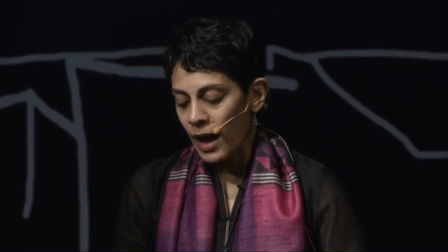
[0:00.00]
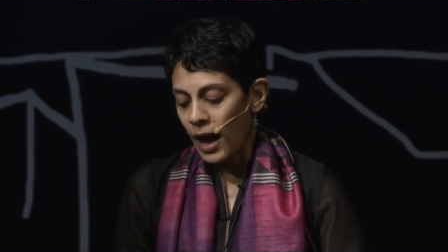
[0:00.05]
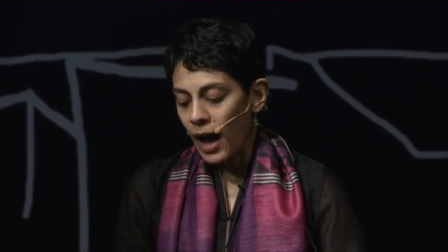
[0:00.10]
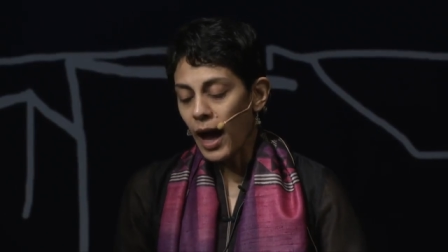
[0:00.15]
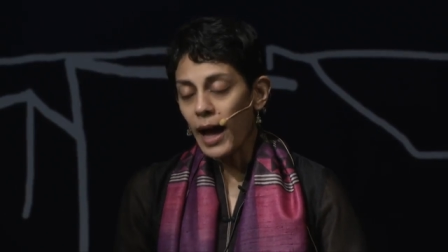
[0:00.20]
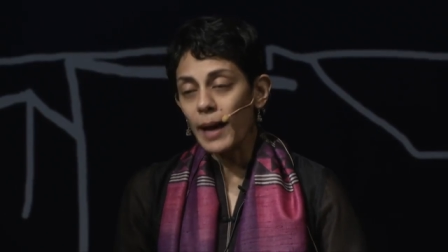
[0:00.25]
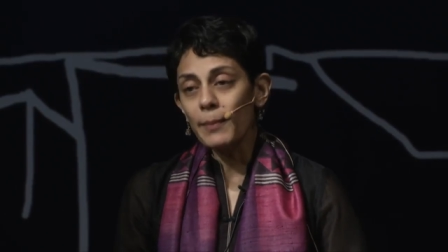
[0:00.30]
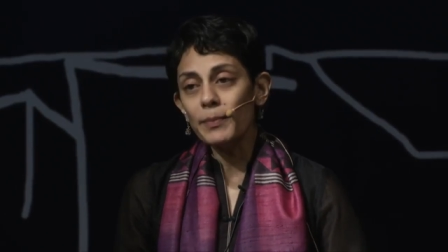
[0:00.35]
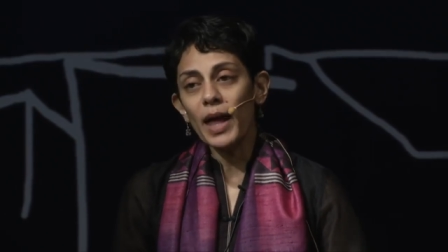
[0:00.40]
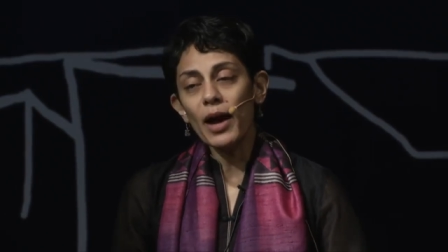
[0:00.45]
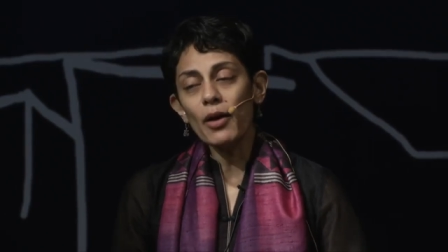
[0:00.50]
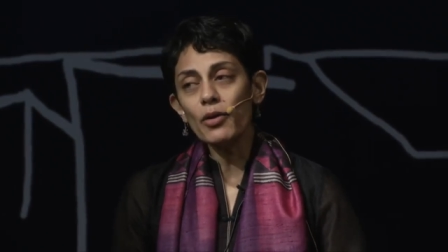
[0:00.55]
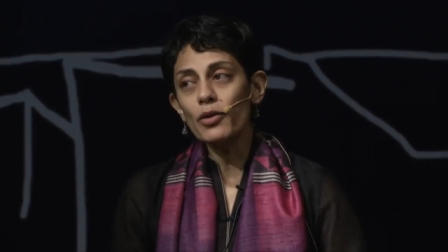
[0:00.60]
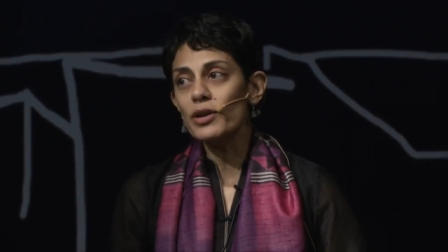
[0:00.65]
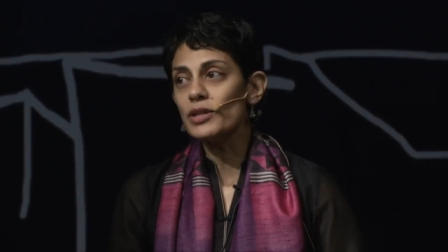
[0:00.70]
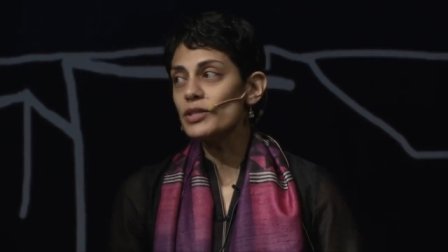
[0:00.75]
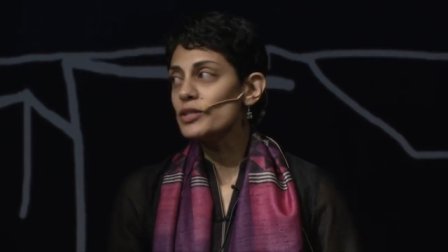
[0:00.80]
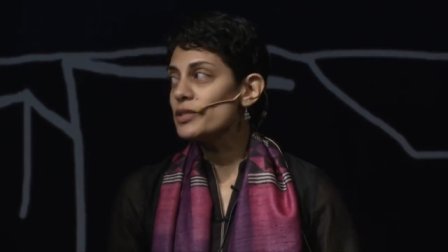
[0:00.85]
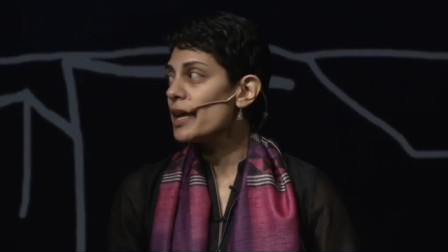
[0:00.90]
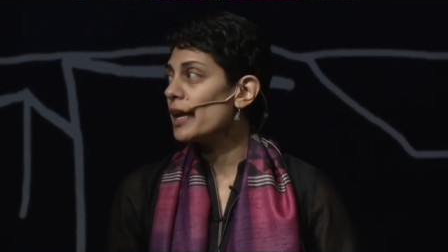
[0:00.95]
I am now
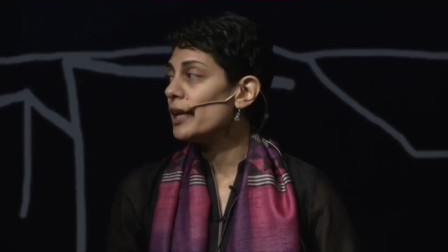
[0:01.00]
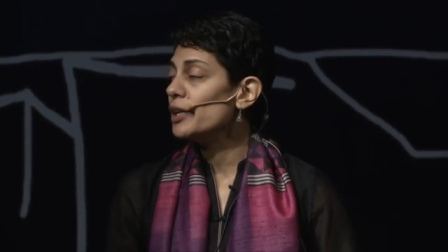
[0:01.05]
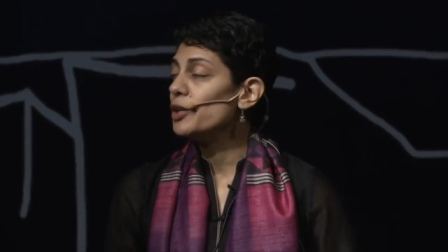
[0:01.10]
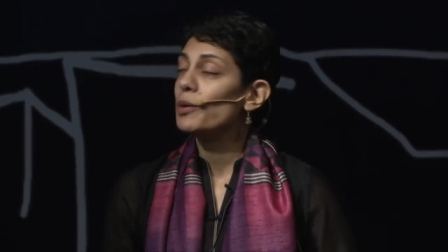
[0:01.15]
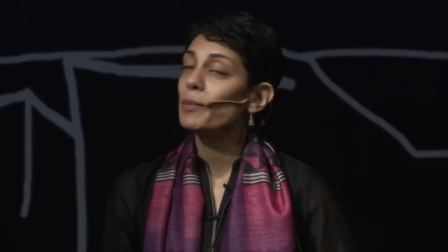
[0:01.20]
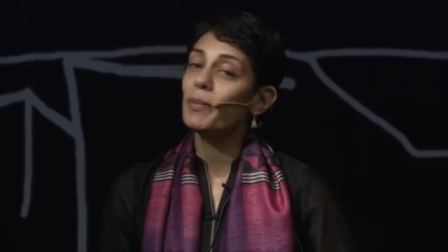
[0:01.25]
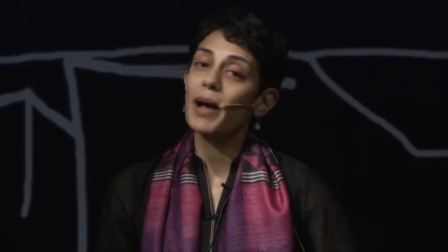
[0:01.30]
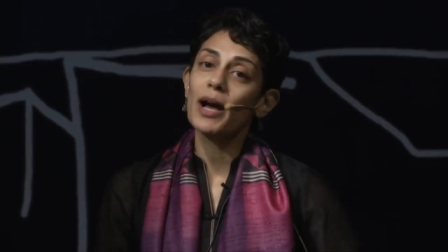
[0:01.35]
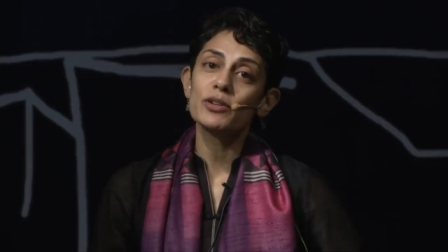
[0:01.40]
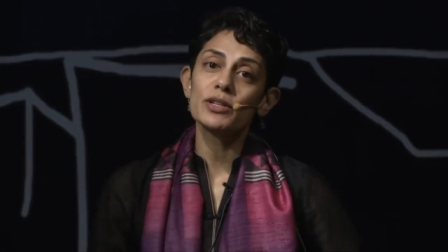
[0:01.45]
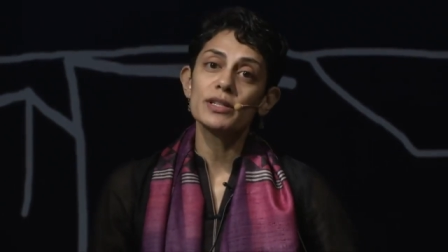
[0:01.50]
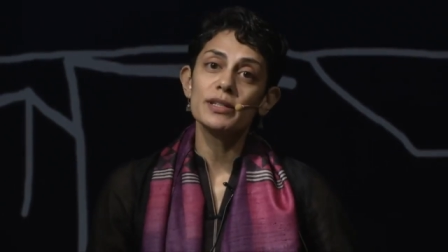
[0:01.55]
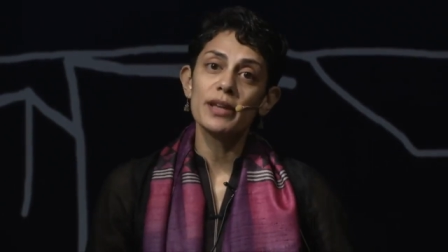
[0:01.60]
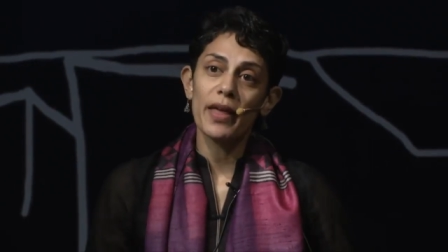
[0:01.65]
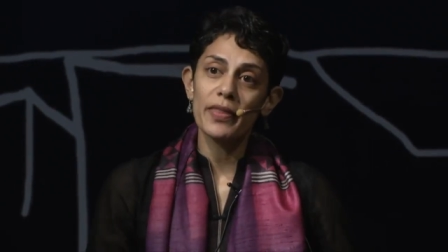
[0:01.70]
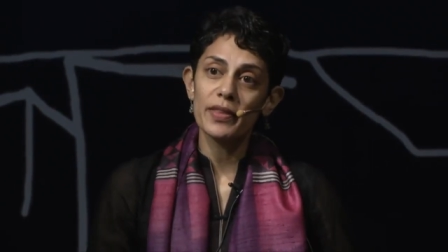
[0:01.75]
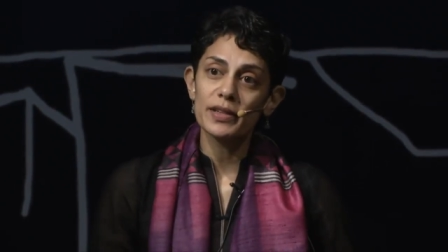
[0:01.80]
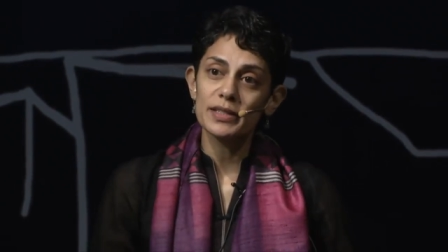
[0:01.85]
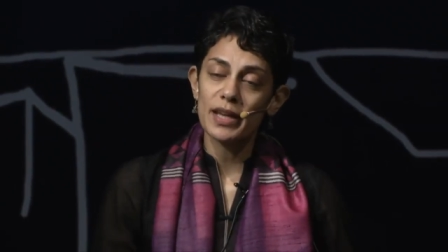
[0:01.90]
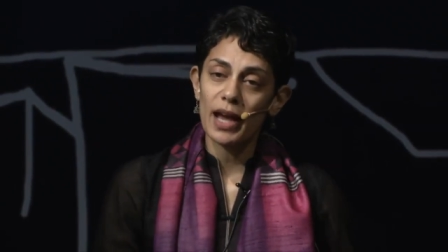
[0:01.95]
going to tell you about
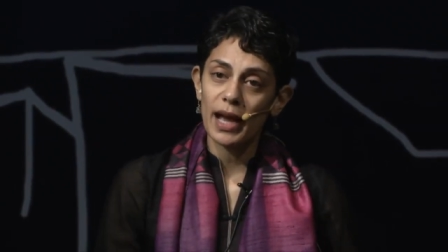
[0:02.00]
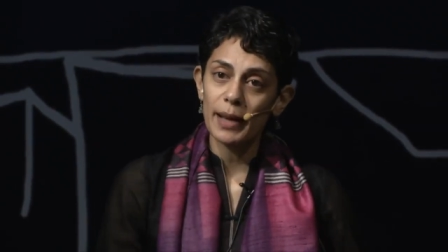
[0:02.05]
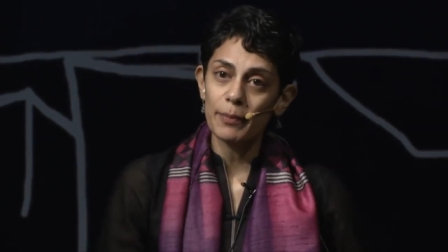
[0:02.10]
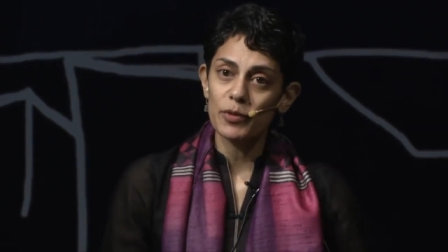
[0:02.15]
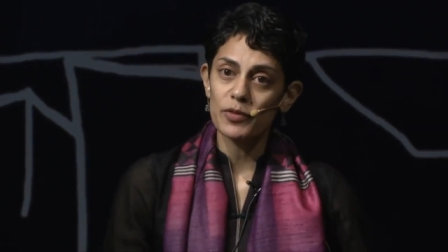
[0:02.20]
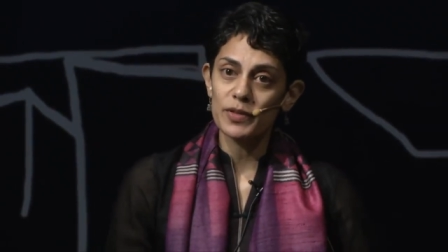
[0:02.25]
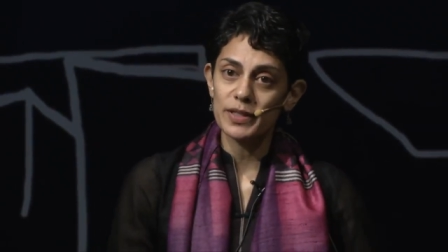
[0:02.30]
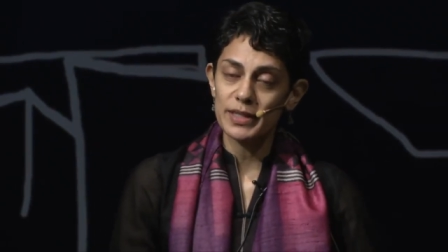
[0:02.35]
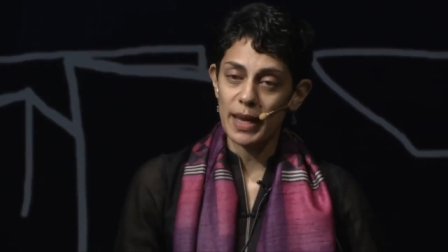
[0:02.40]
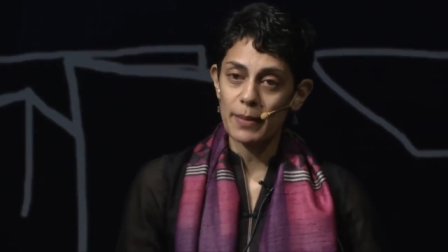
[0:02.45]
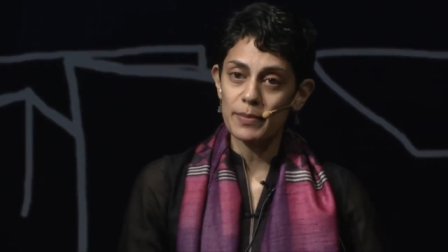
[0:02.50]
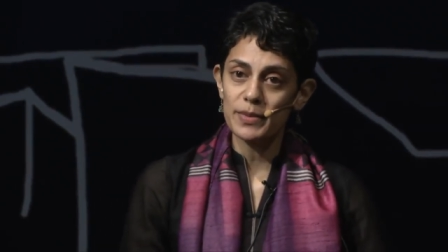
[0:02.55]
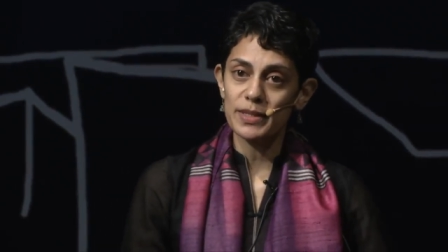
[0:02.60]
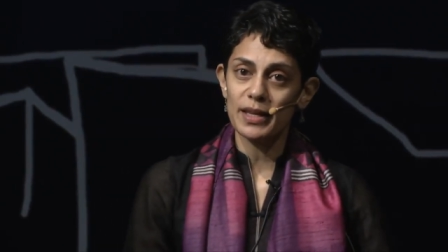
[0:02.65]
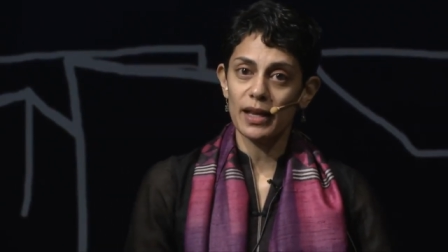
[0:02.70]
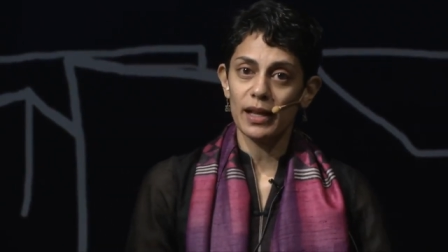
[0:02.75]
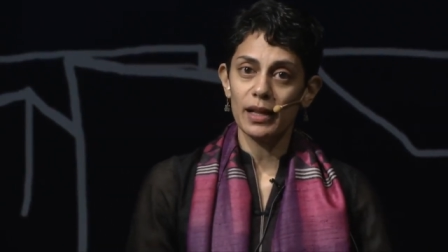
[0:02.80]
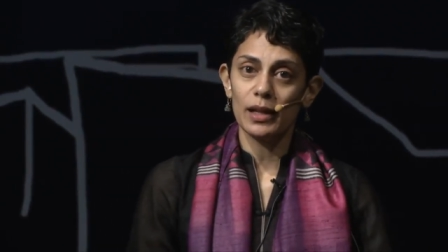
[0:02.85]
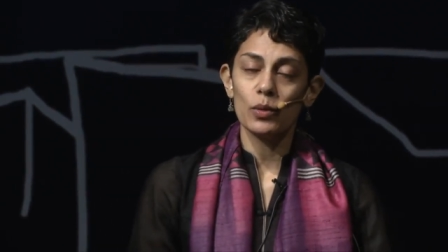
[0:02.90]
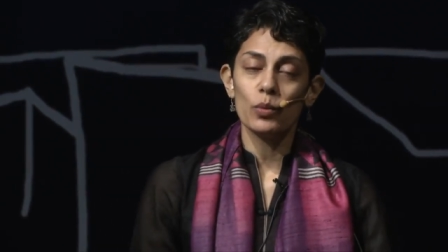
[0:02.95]
another type of stem
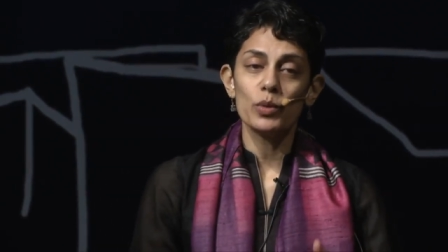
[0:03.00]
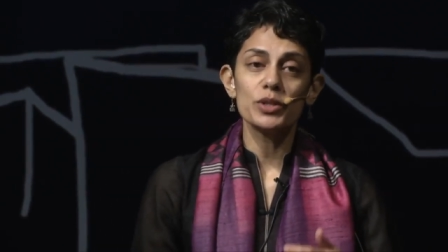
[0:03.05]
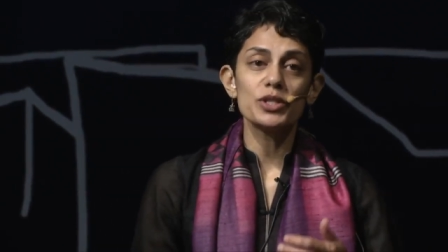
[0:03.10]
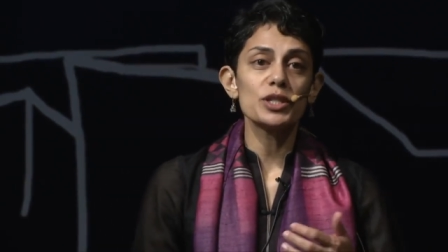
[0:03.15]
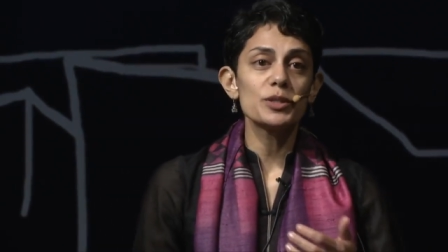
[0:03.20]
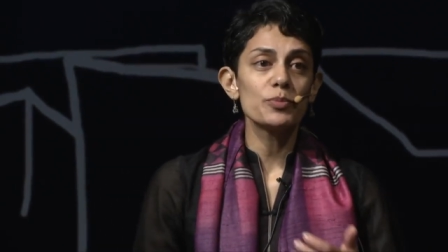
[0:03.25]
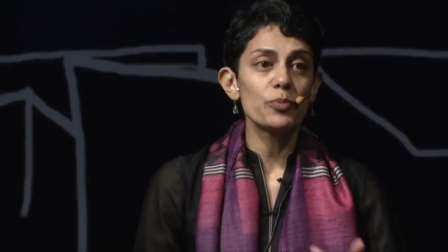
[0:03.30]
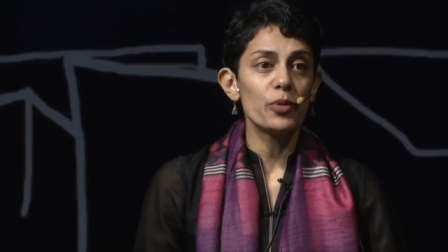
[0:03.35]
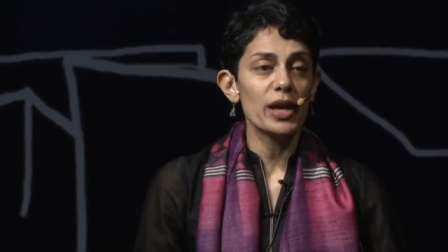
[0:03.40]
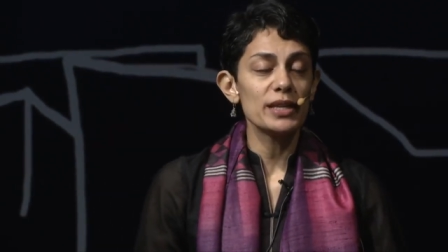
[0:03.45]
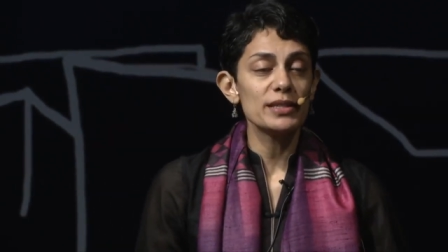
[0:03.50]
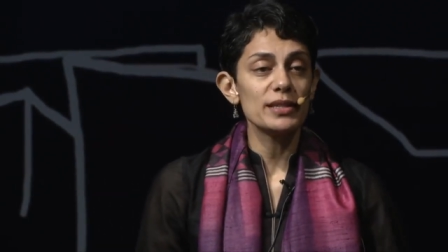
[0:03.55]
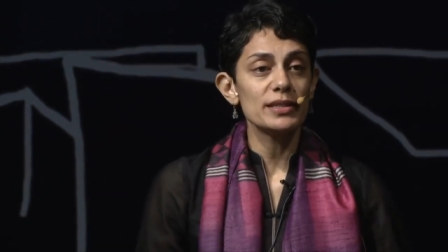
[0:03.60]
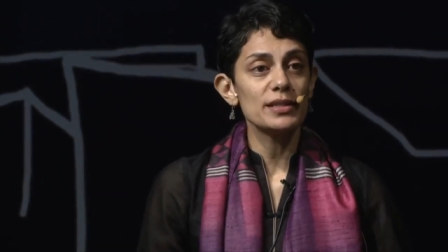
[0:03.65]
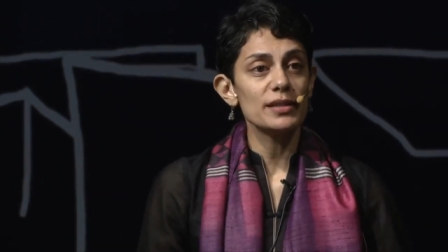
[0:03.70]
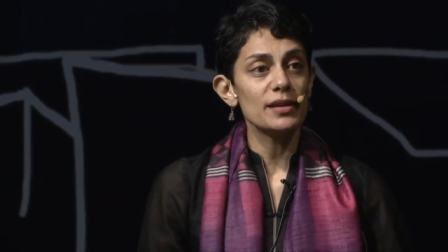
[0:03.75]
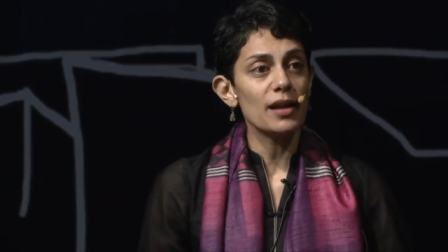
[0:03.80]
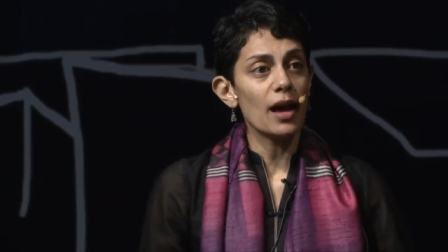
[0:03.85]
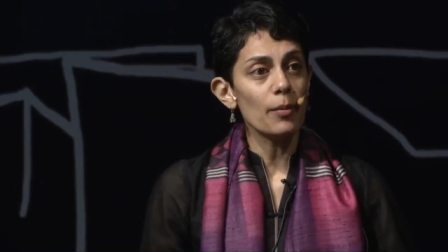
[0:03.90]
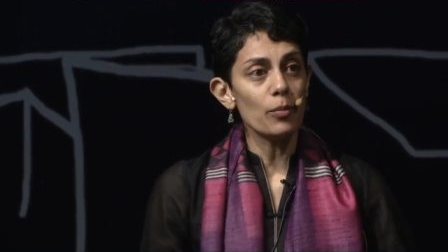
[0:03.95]
cell which is
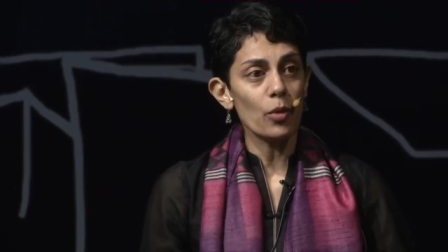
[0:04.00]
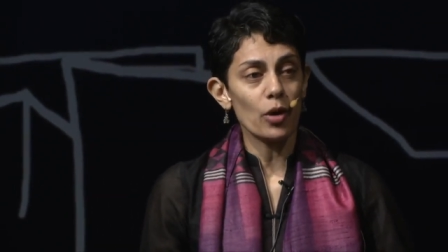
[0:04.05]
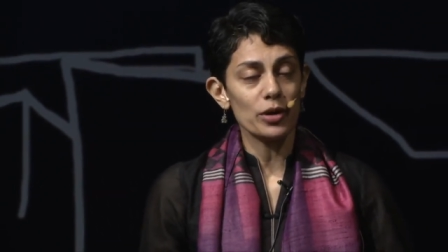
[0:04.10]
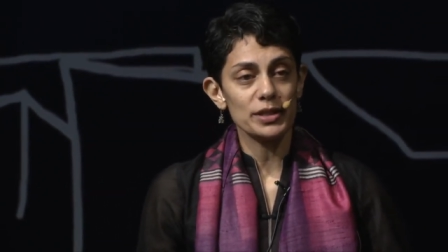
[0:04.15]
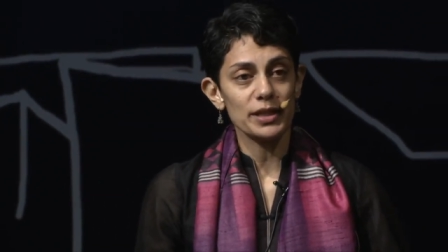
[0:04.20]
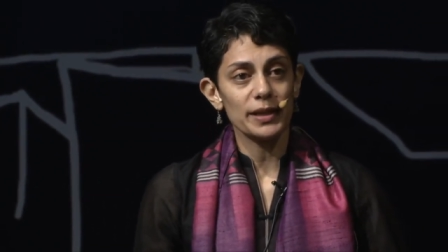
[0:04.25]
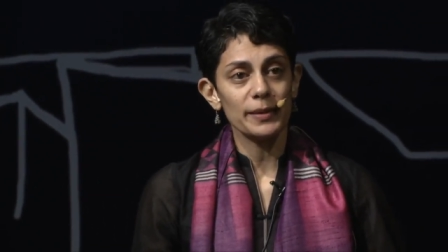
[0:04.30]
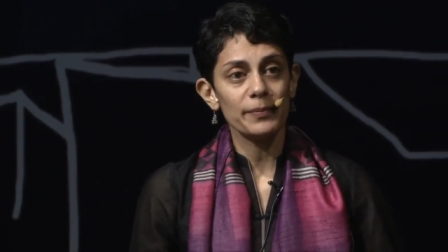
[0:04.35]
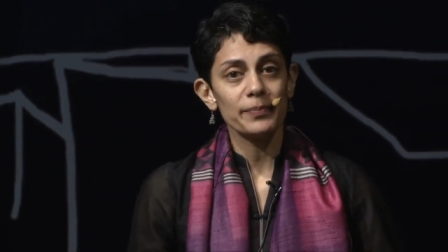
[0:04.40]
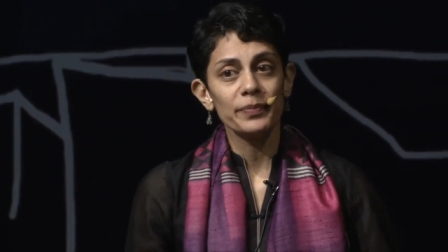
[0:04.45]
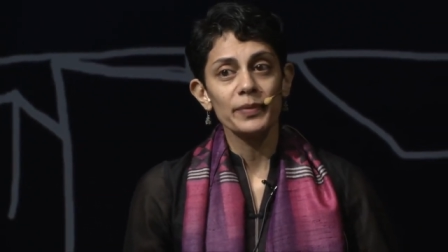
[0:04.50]
present in our body,